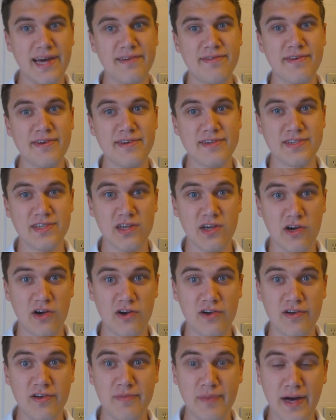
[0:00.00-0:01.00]
first
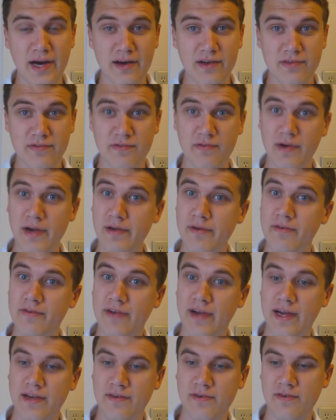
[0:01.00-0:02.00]
heard about Rainbow
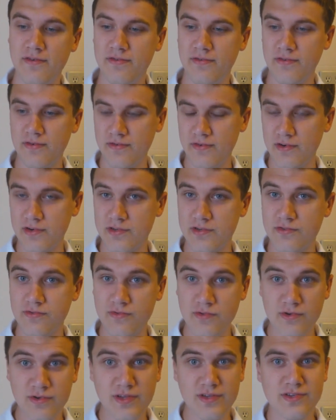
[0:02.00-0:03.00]
Factory first
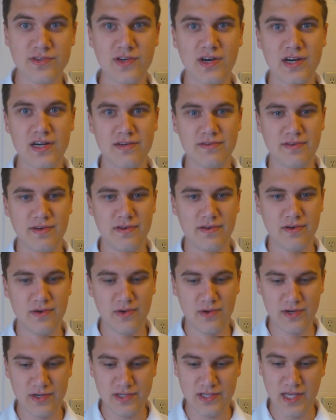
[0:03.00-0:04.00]
through the song, of
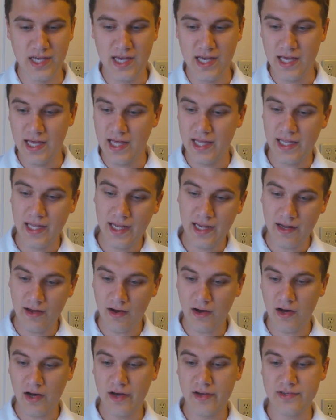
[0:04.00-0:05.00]
course, and
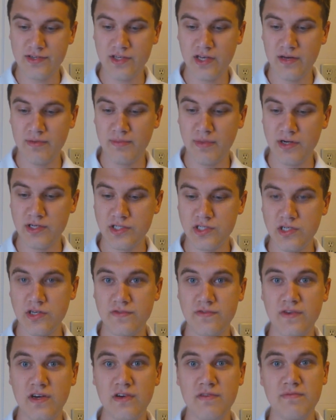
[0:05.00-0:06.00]
then I saw a bunch
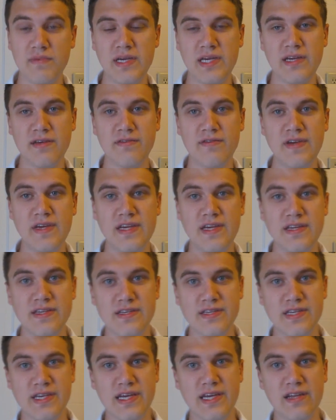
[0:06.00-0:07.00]
of
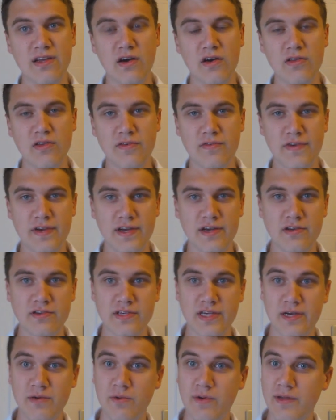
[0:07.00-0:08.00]
PMVs and other
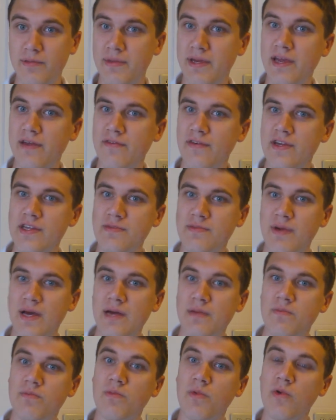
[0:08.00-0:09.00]
videos, like one of the PMVs
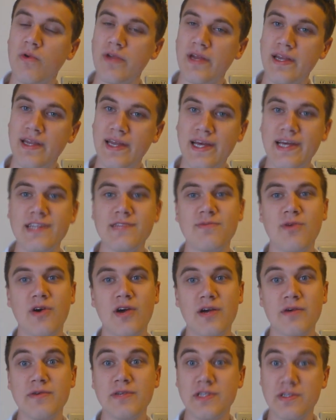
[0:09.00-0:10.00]
by Boney Dance
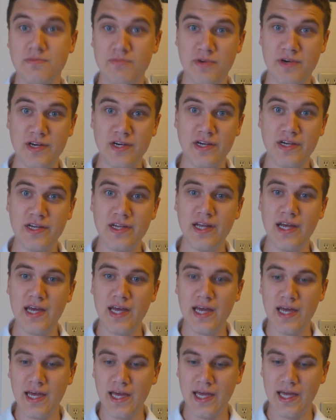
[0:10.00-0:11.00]
Party, which is pretty good,
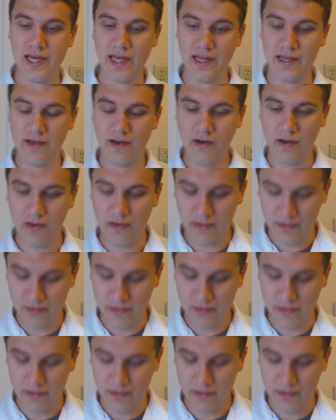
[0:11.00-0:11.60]
and